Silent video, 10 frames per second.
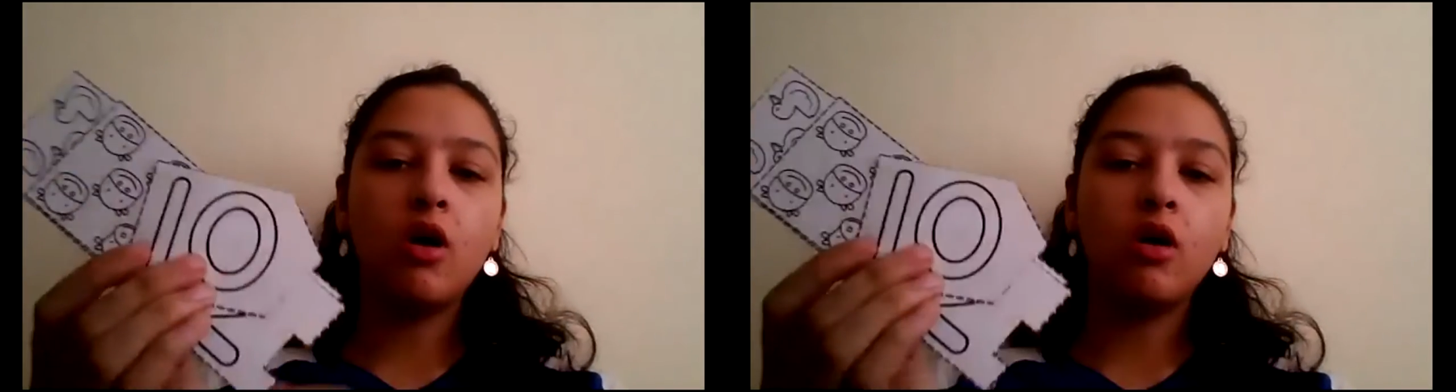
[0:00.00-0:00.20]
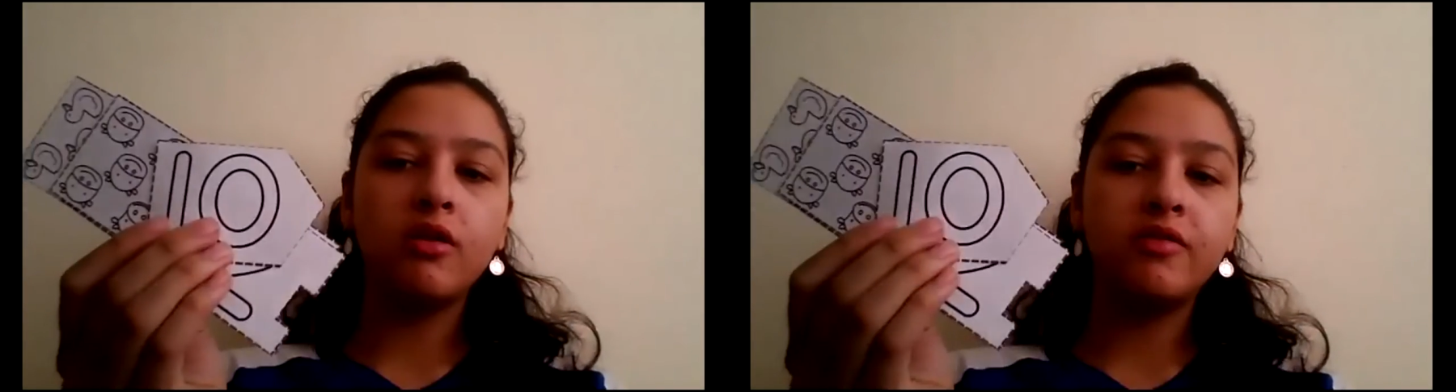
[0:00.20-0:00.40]

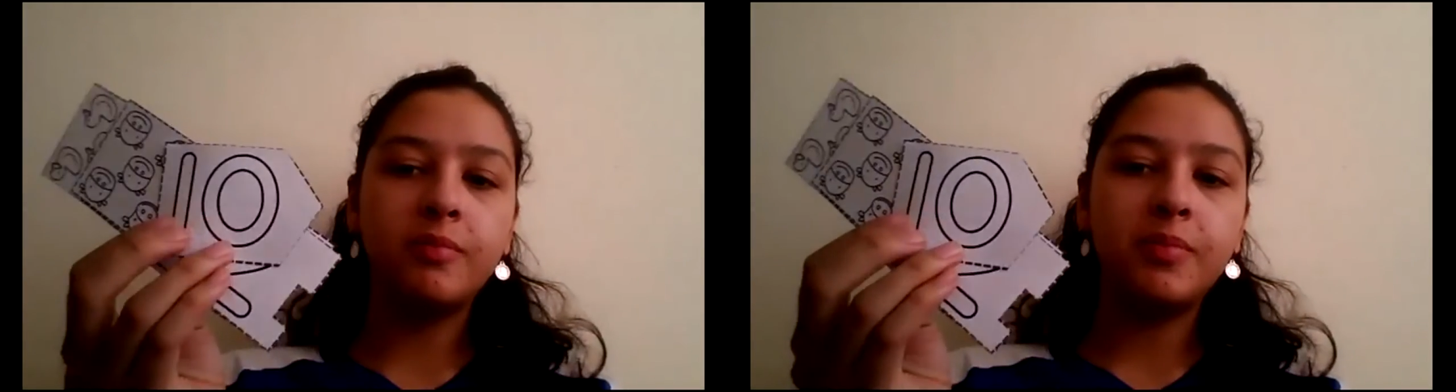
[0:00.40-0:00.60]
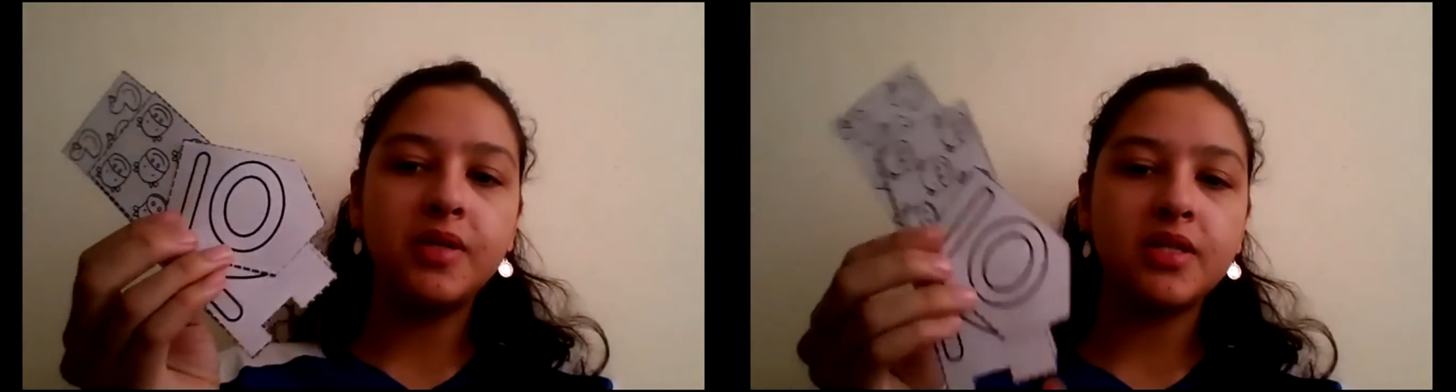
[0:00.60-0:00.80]
all of the
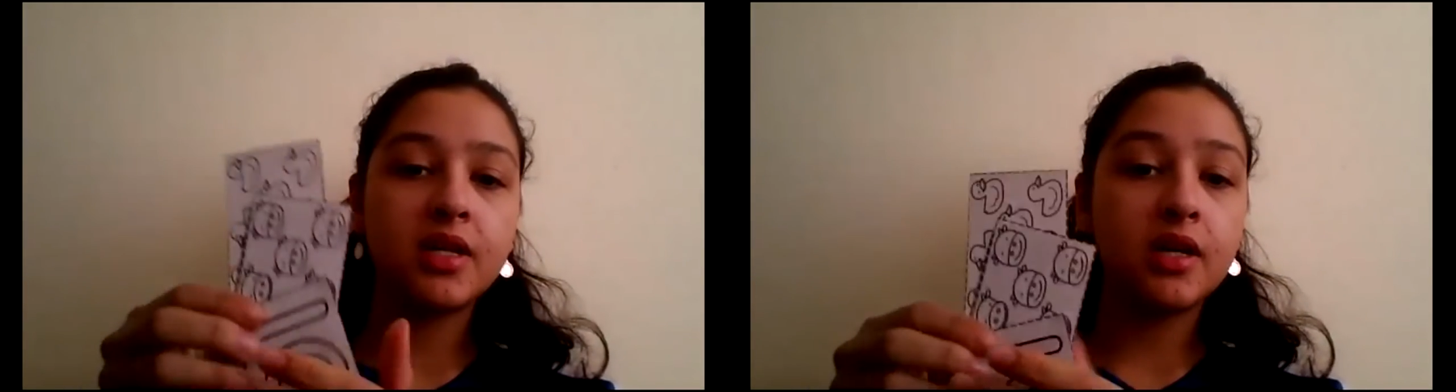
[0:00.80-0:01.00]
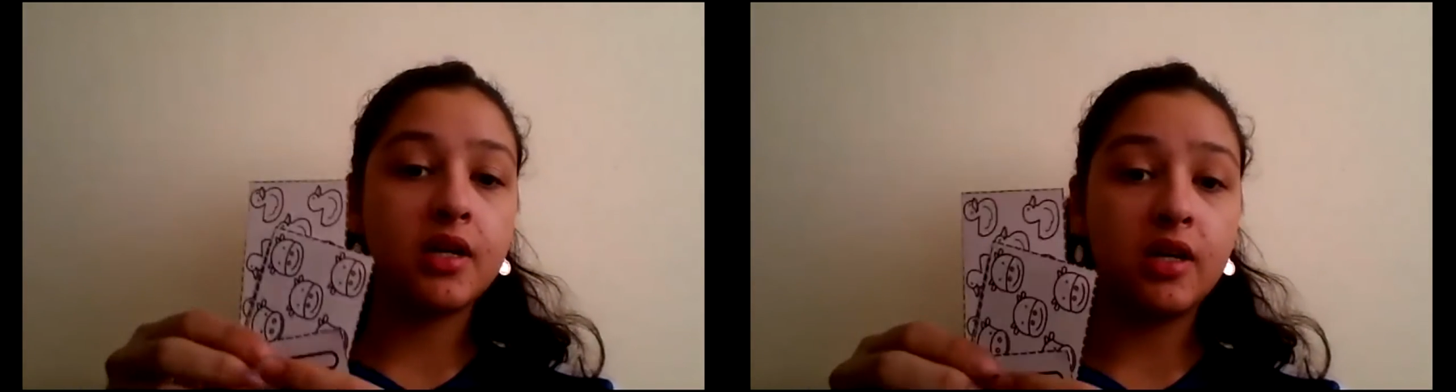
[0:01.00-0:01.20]
pieces
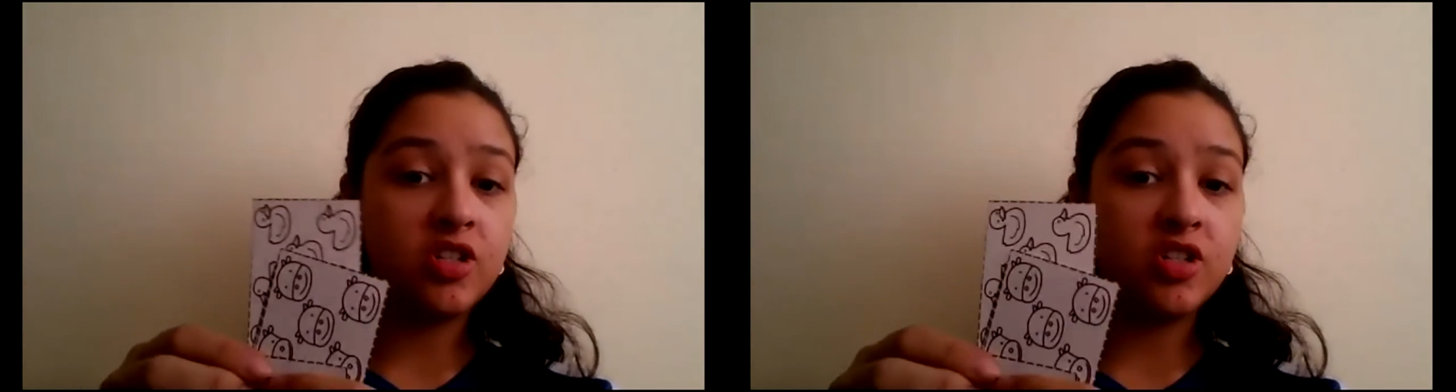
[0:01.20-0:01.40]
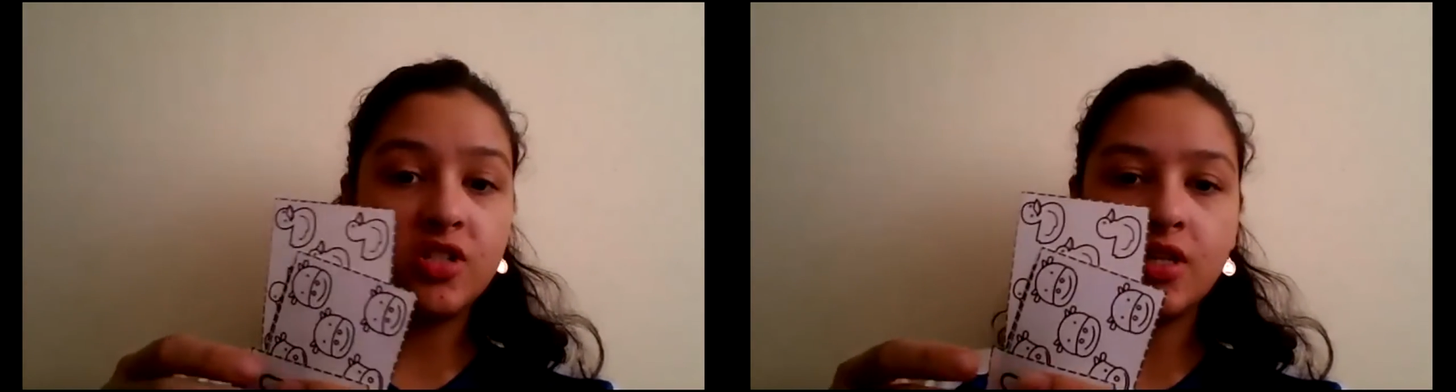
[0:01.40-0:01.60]
cut. I
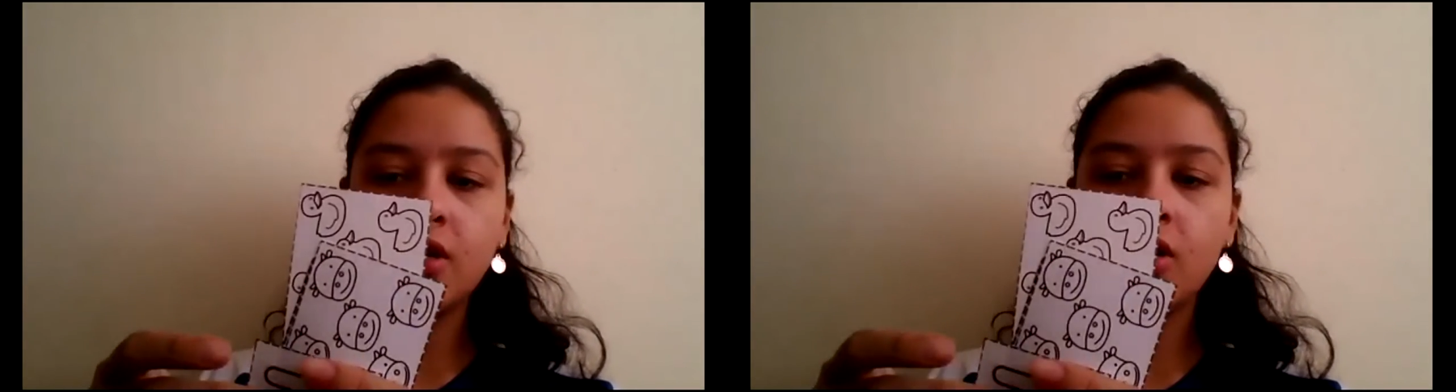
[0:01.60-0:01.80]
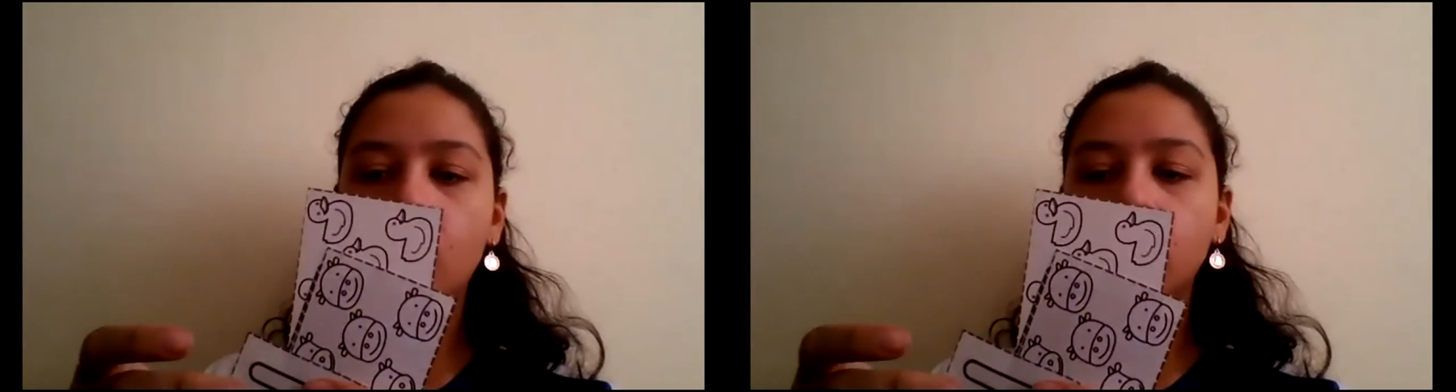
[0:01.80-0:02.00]
just
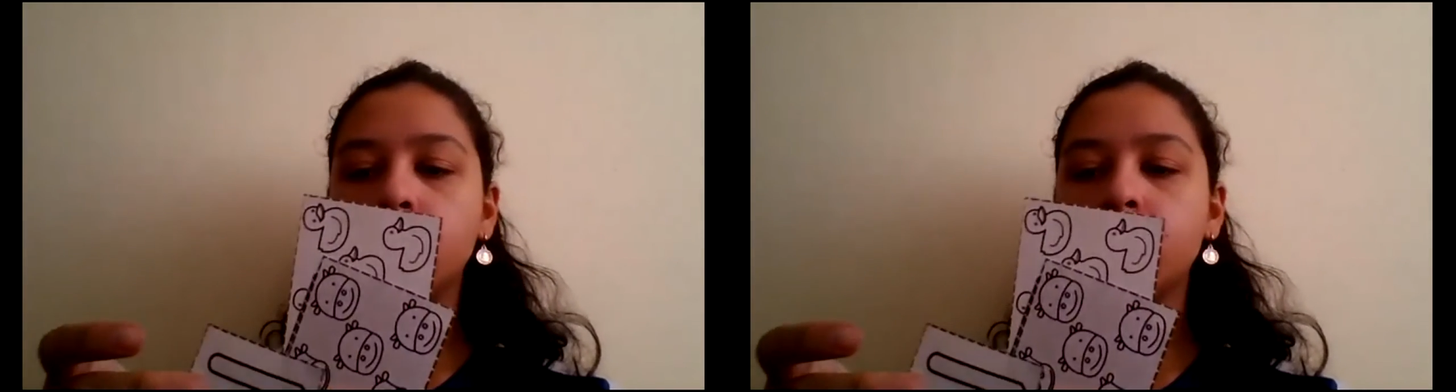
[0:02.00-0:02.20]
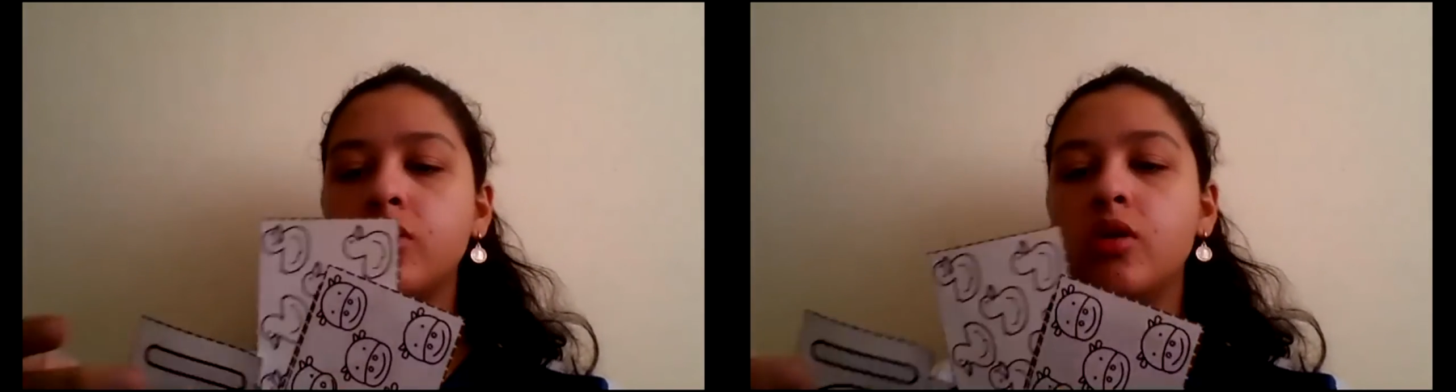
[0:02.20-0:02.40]
didn't
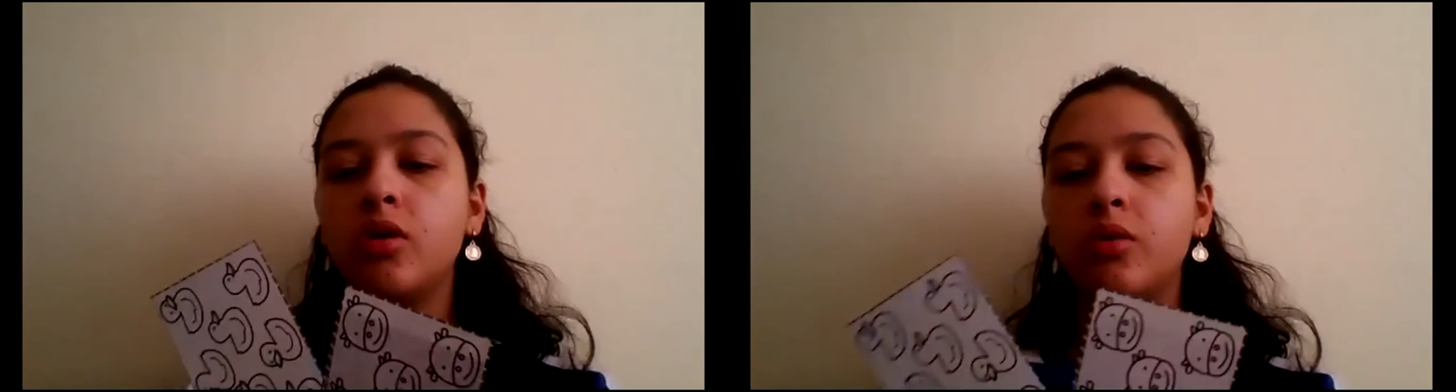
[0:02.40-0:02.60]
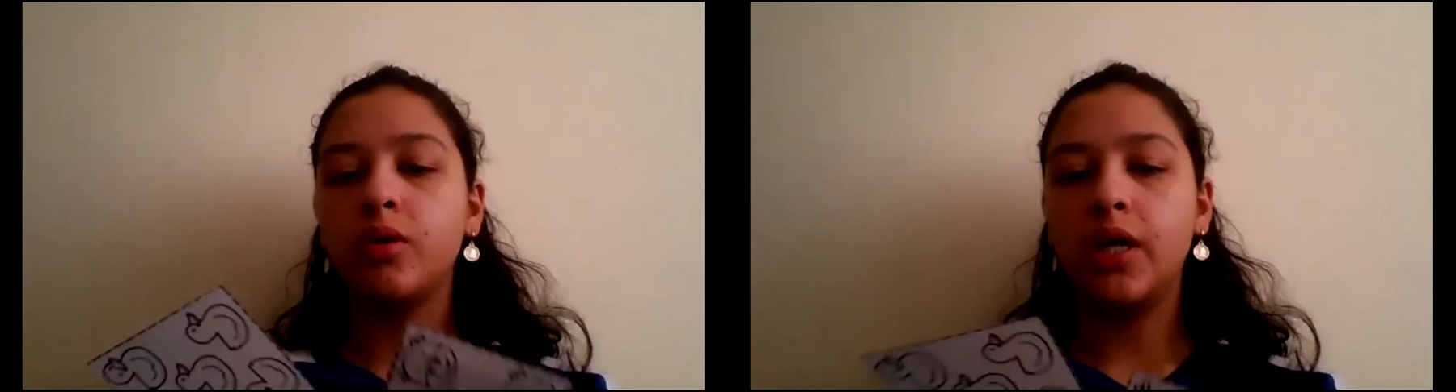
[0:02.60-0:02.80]
color,
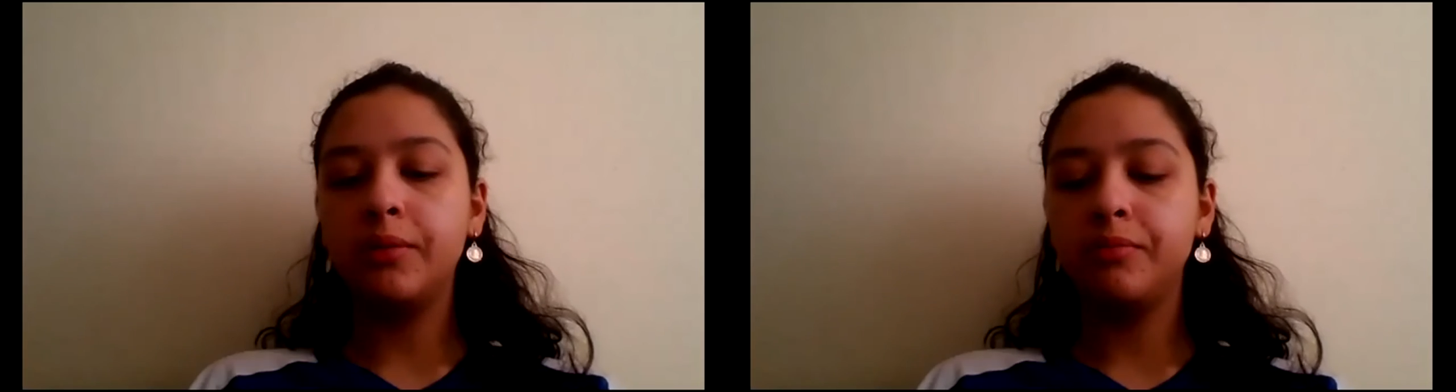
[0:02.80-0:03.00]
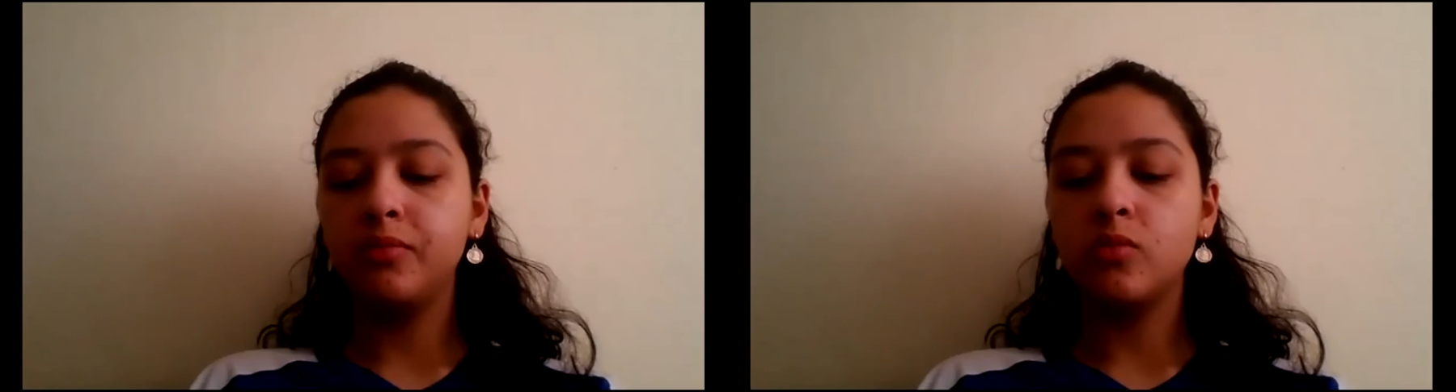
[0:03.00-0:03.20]
okay?